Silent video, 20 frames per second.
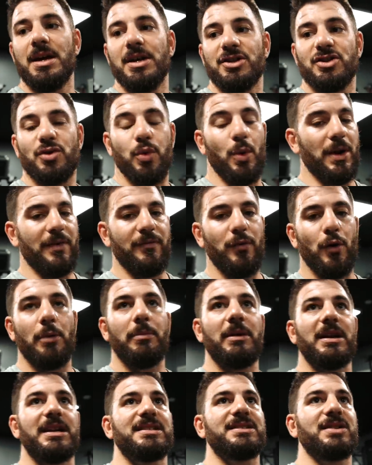24
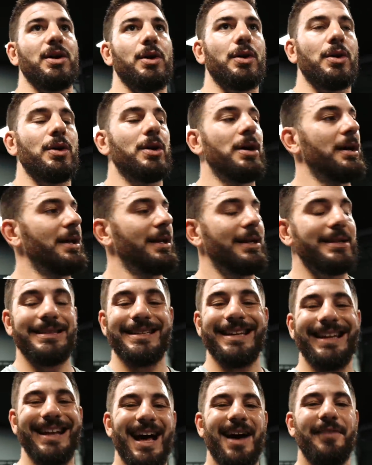minutes total. Let's
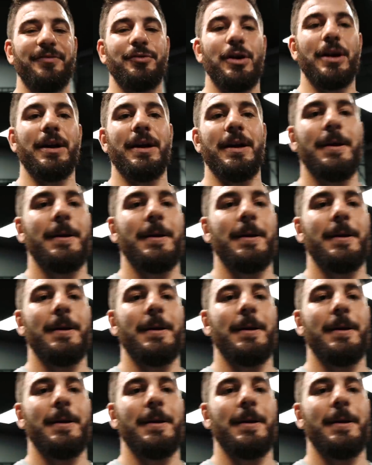get after it.